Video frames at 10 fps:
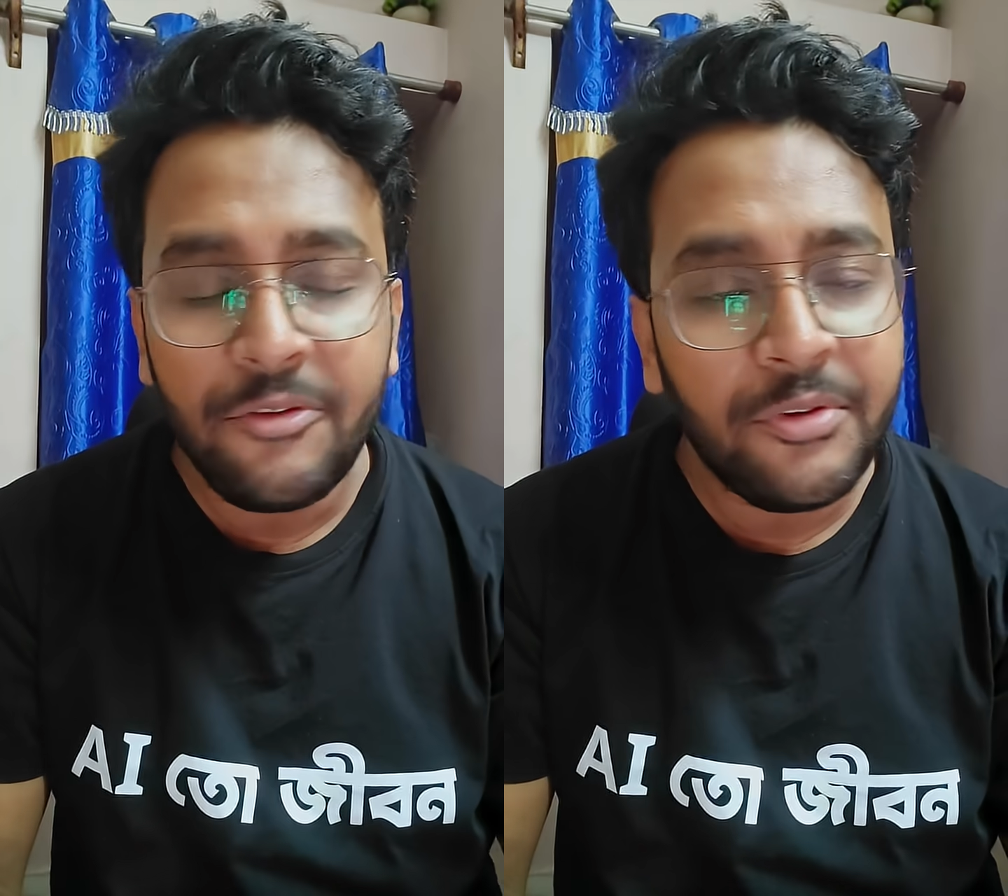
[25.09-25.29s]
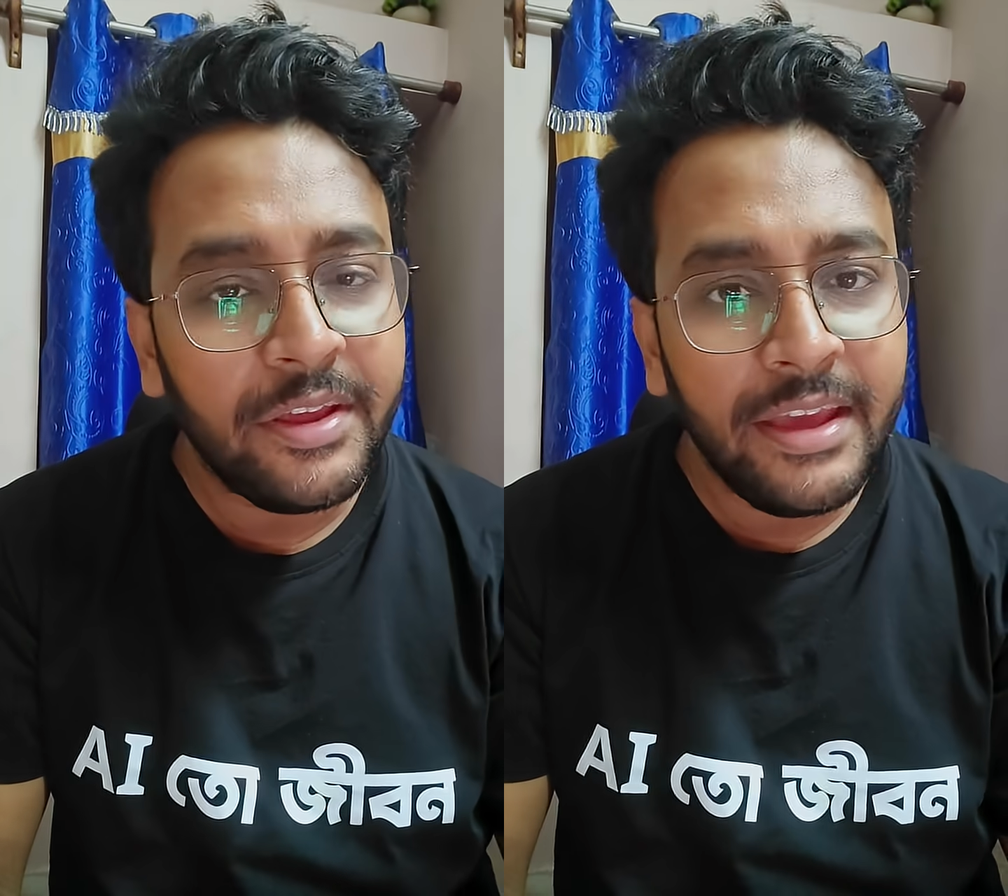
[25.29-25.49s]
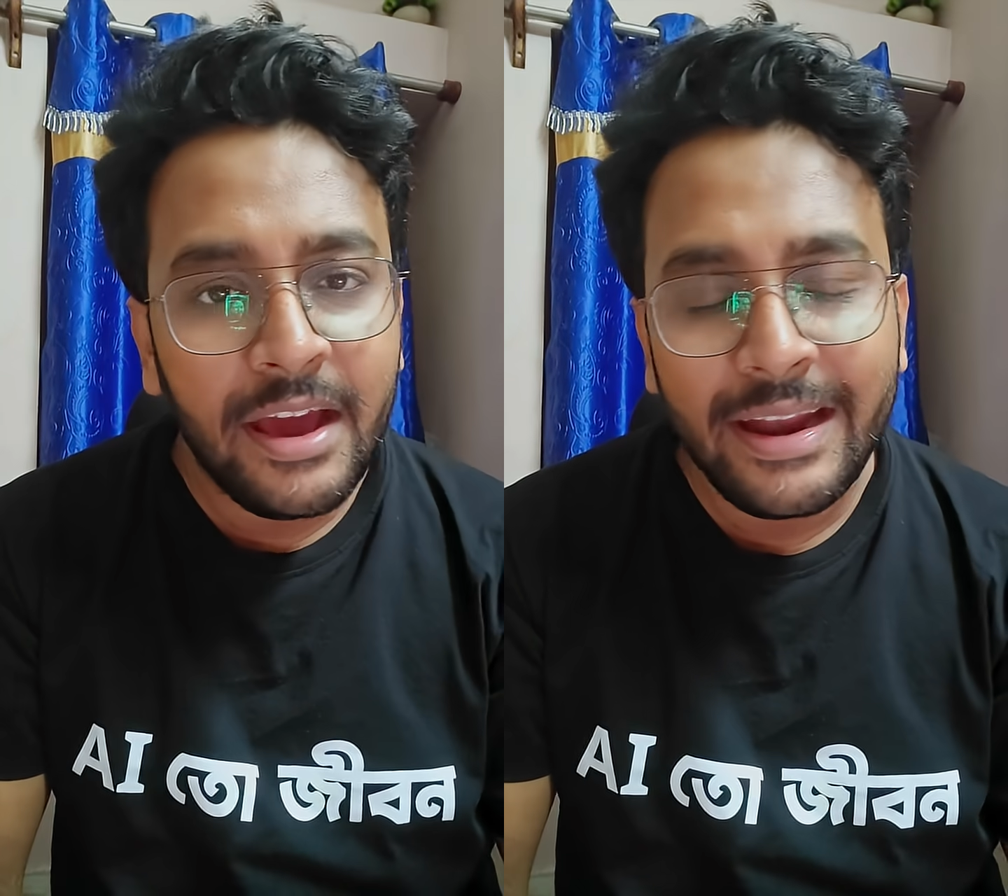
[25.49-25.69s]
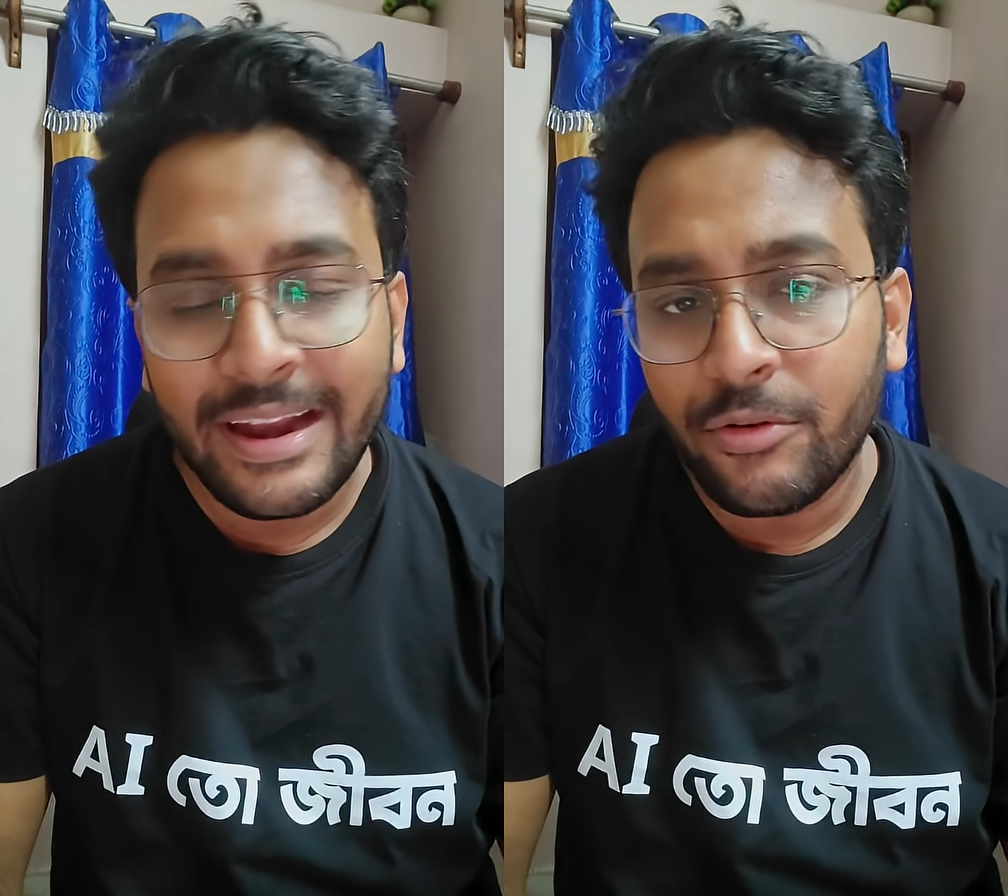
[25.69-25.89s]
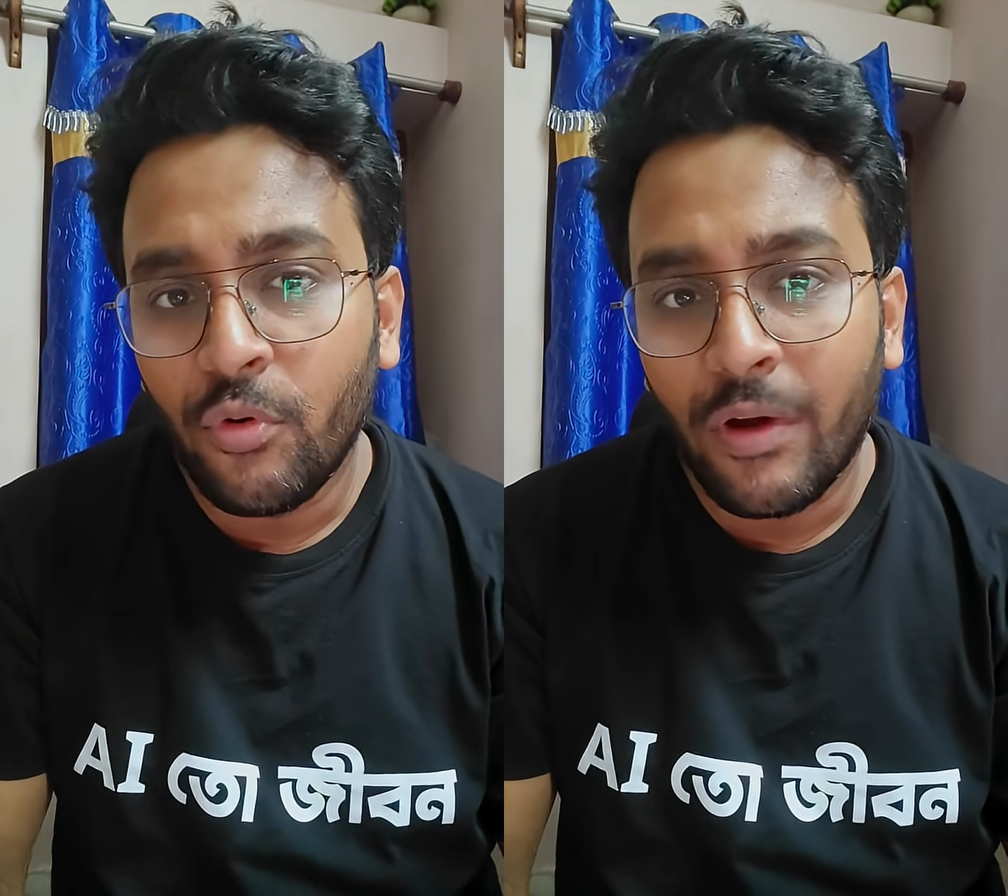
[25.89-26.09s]
Every year,
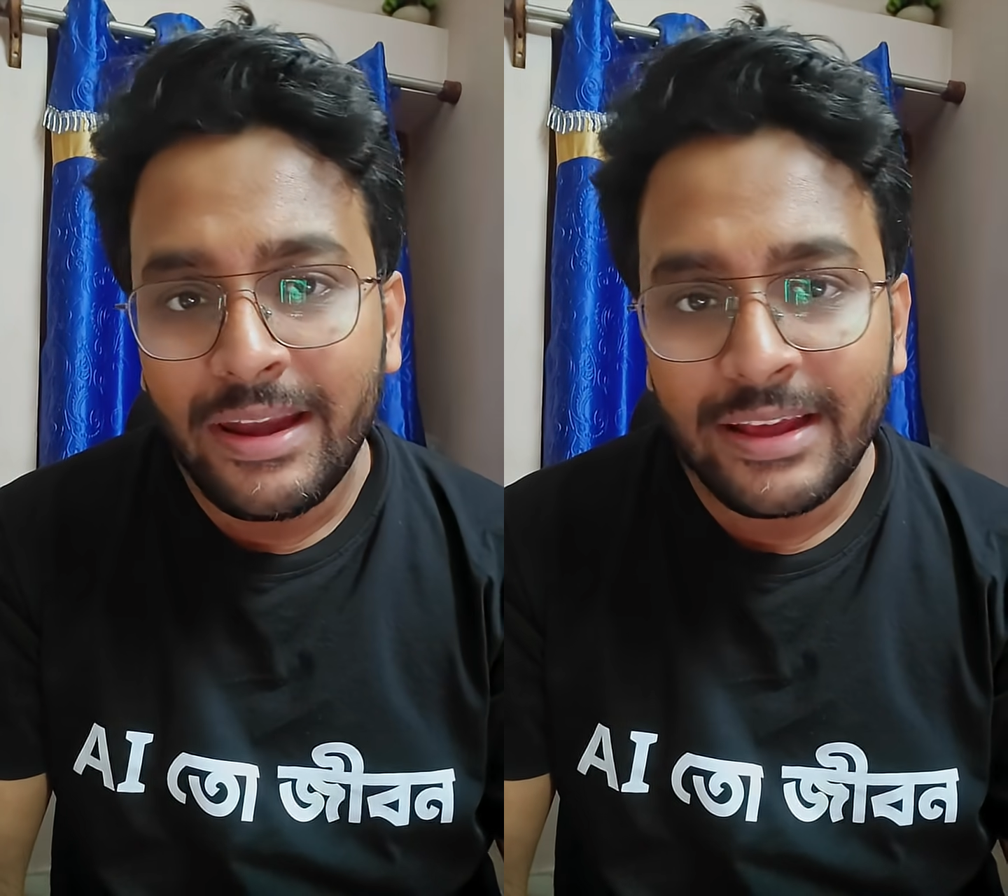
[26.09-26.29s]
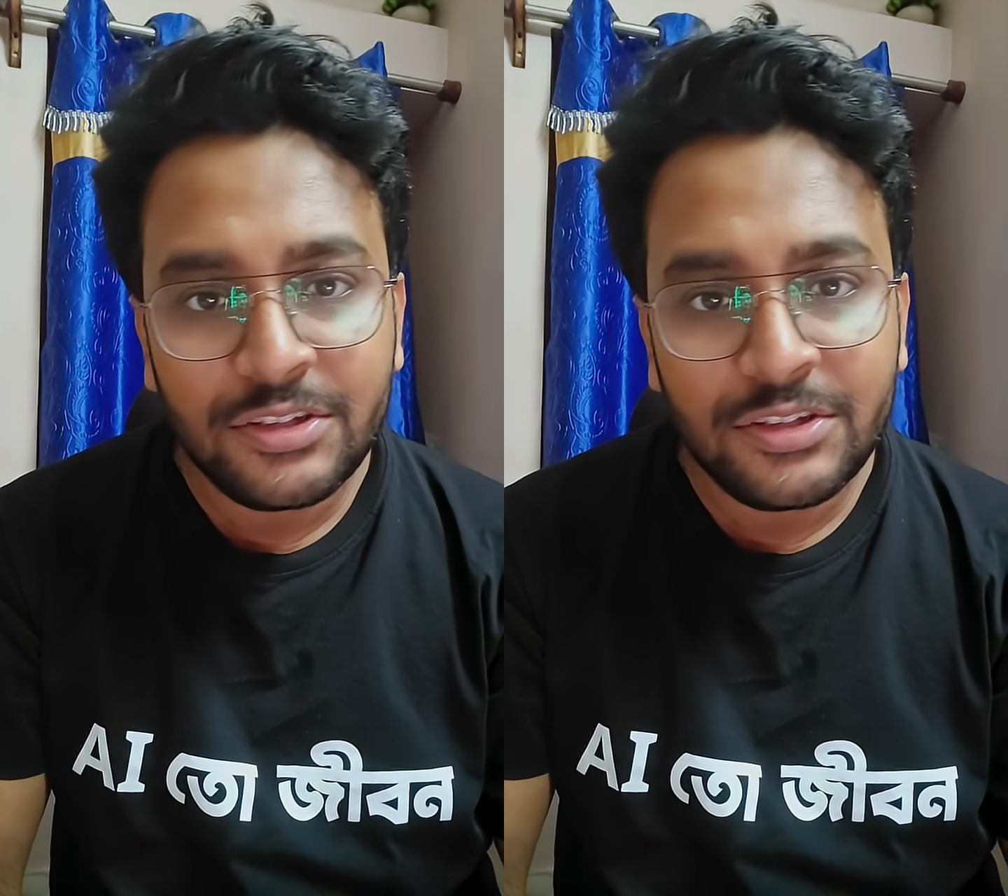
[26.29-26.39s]
around one